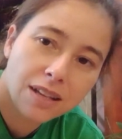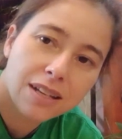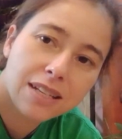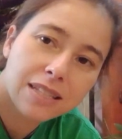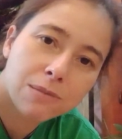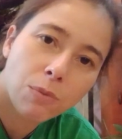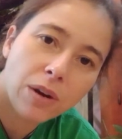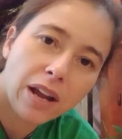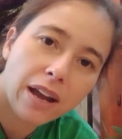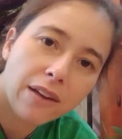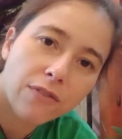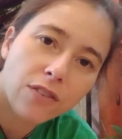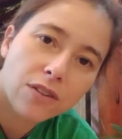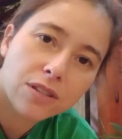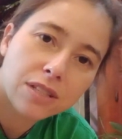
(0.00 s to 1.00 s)
Because when
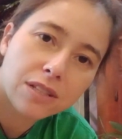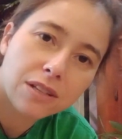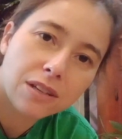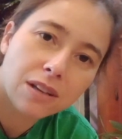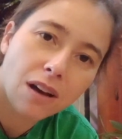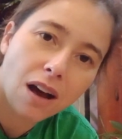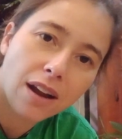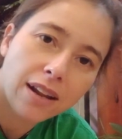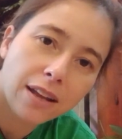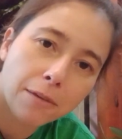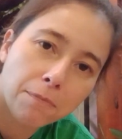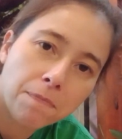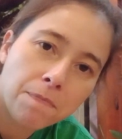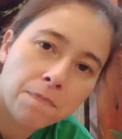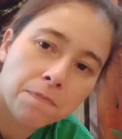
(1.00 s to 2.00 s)
I first got
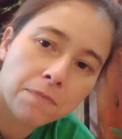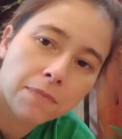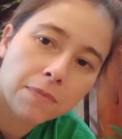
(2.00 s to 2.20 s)
him,